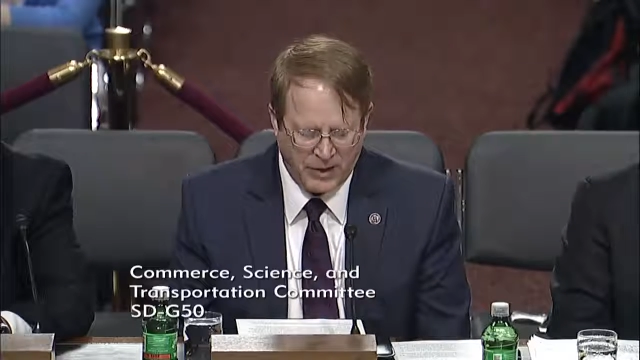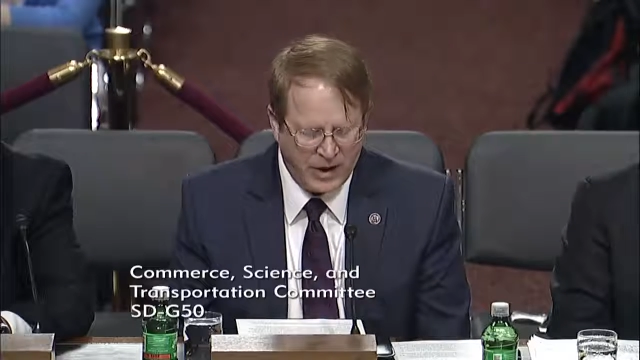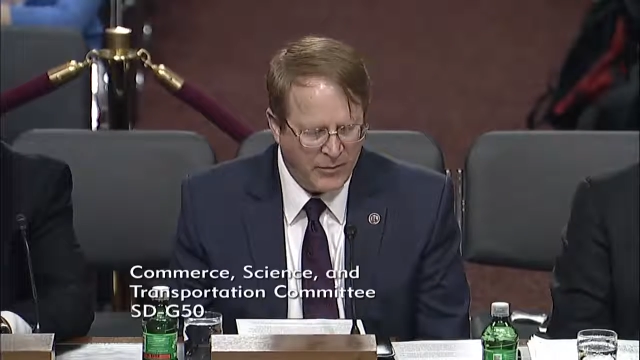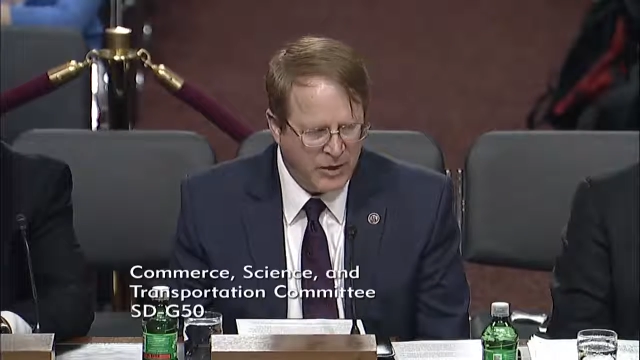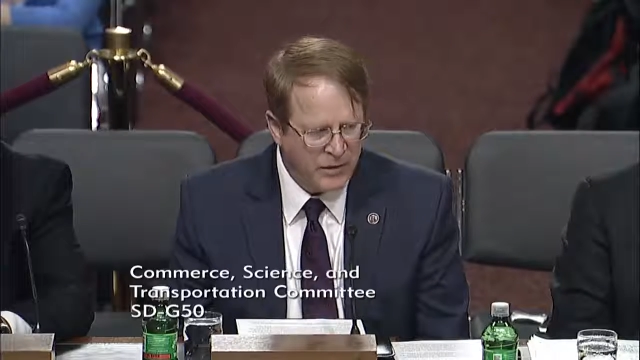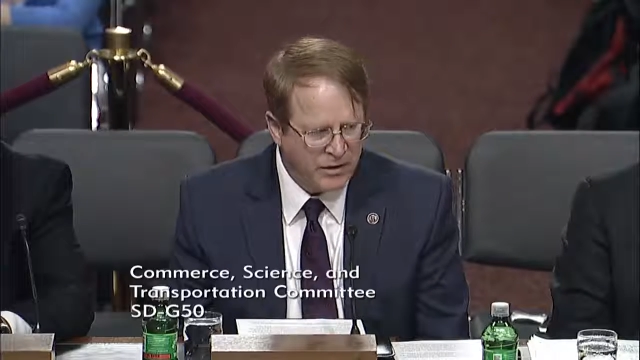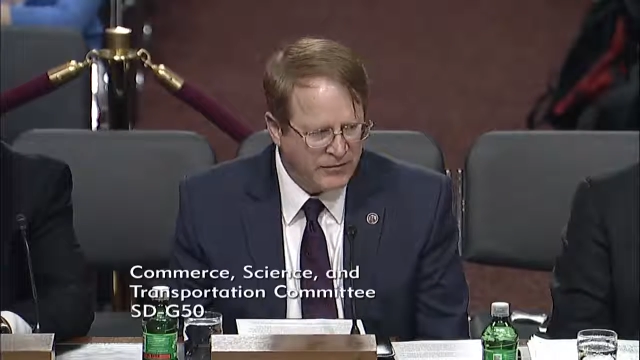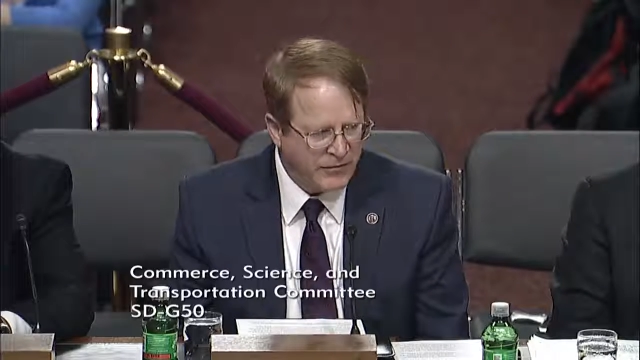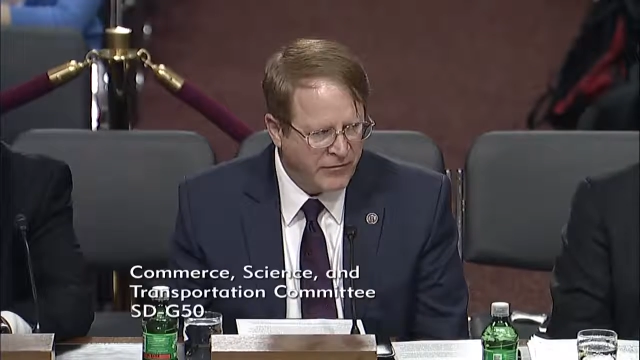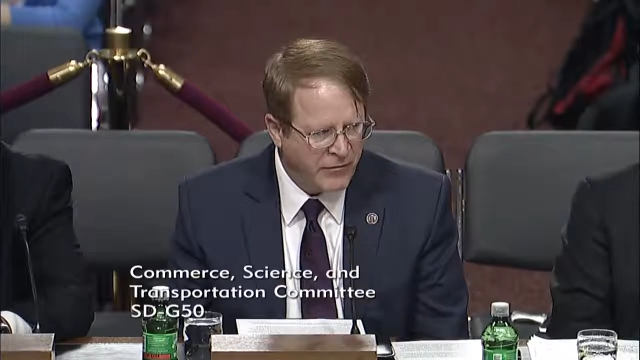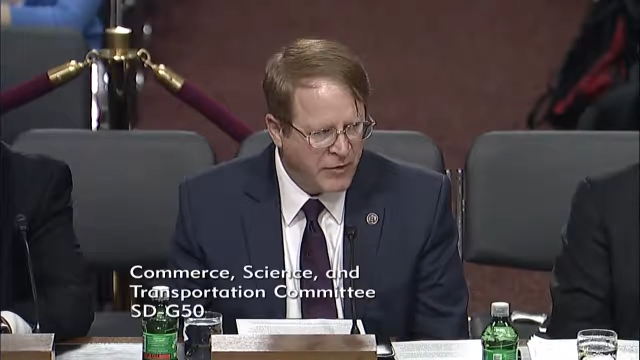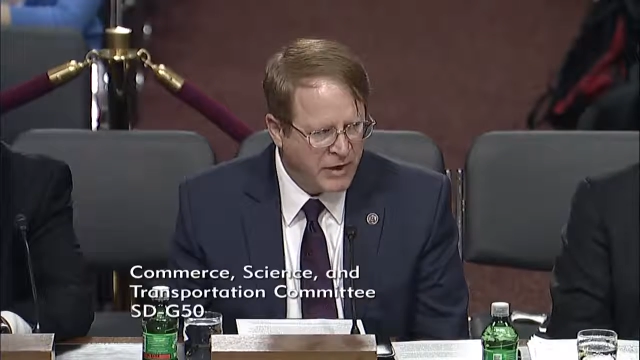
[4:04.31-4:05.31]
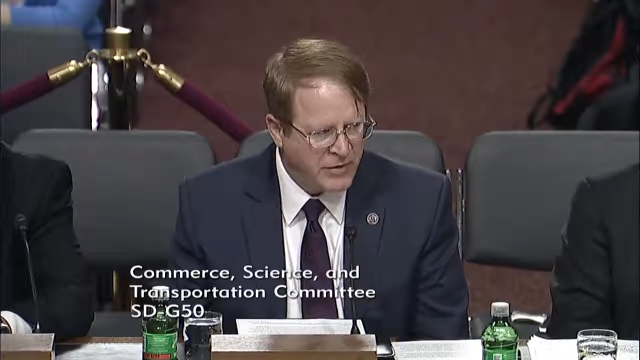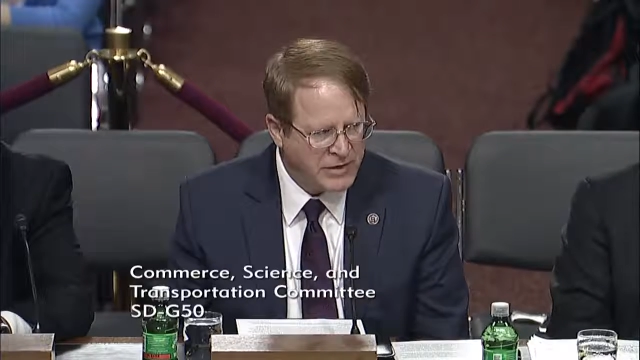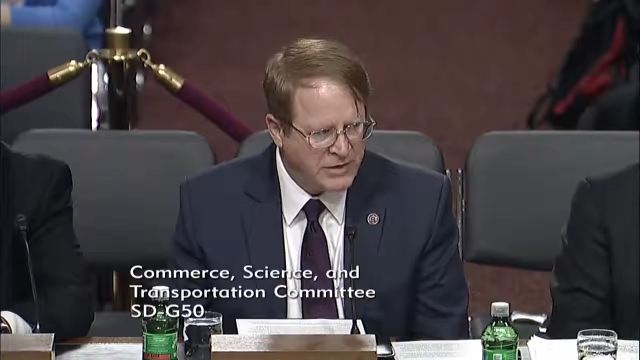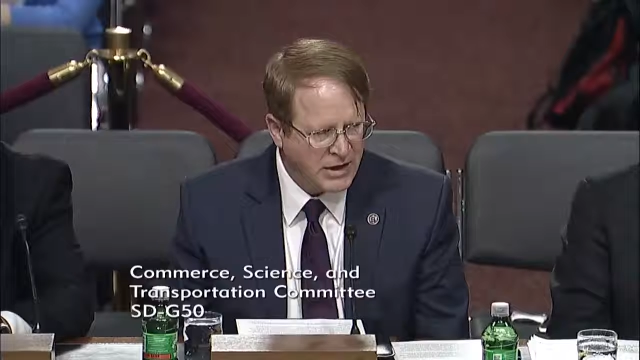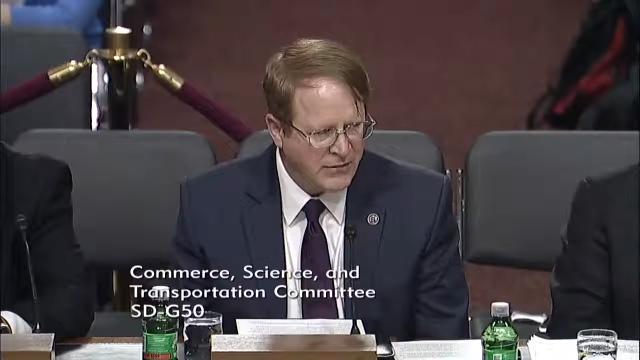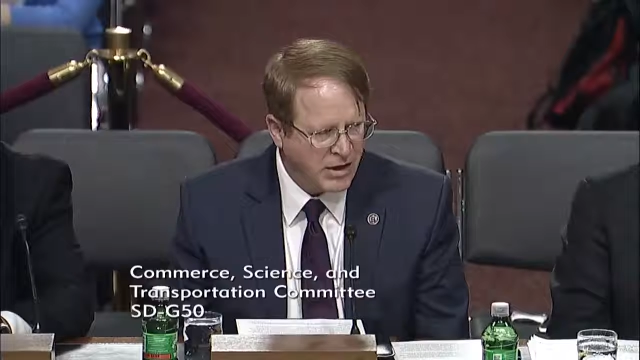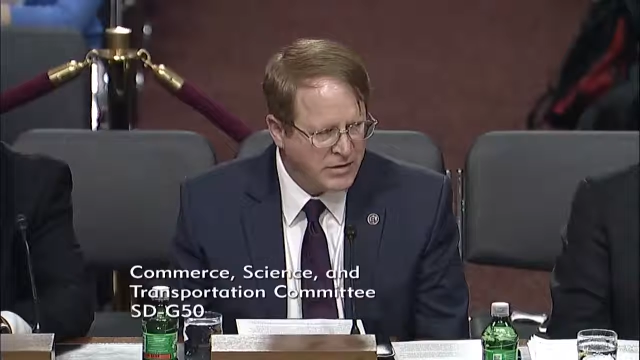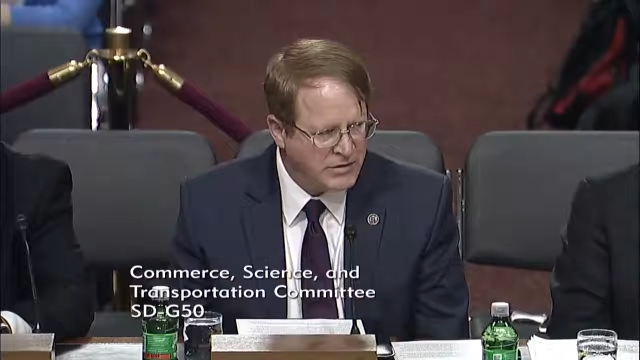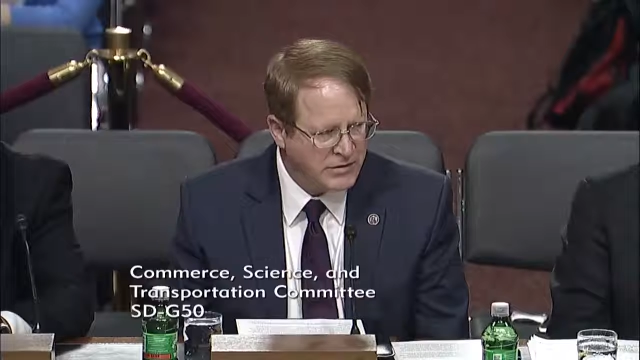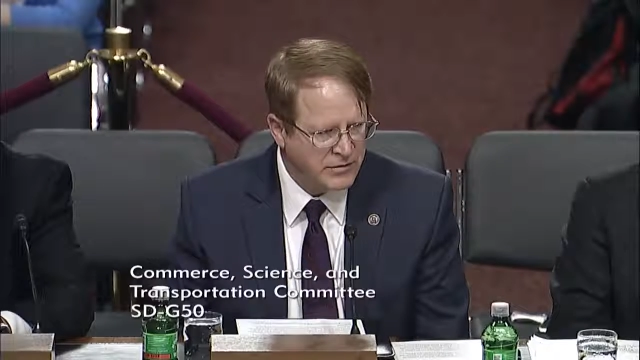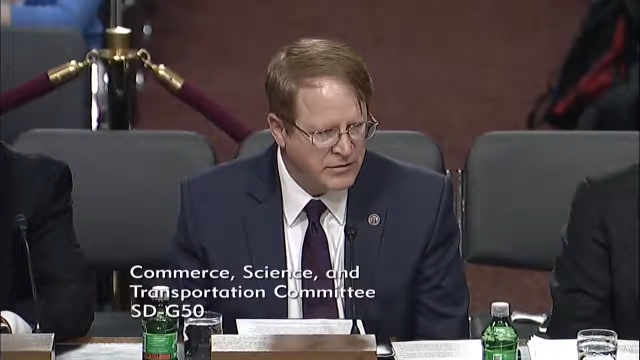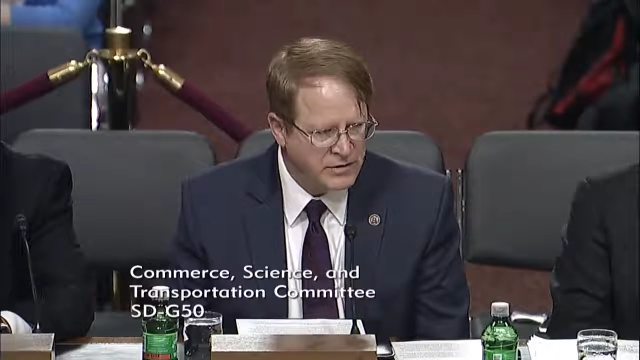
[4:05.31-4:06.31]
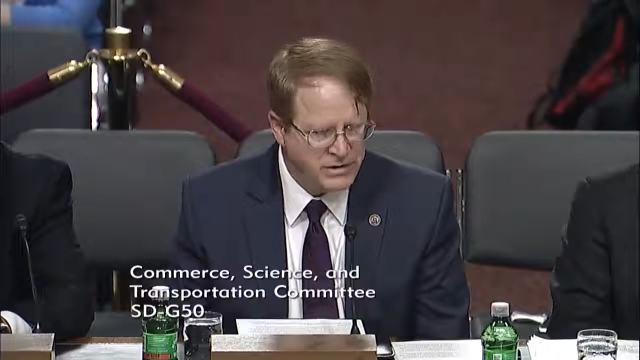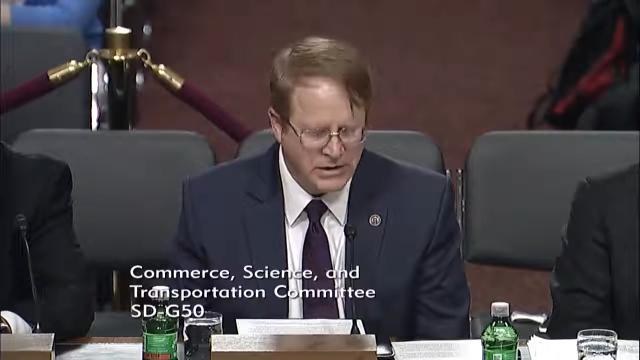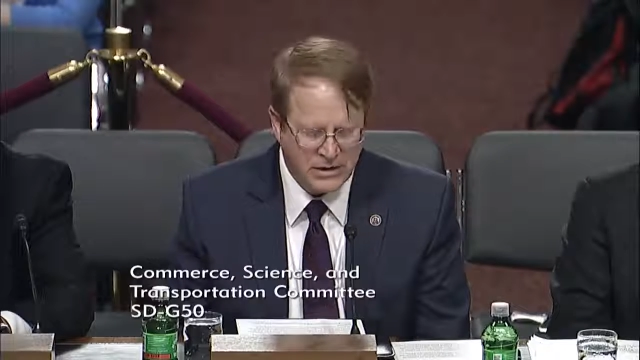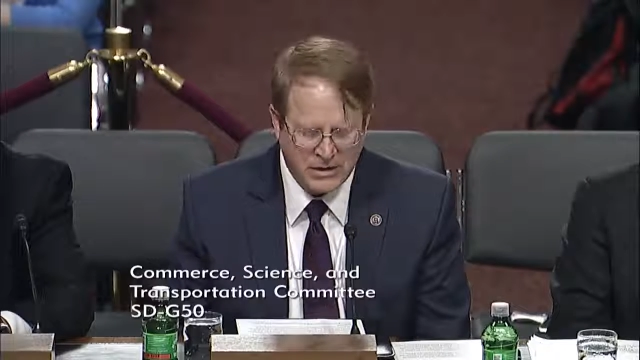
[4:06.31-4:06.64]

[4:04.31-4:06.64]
And we know that for 40% of our students,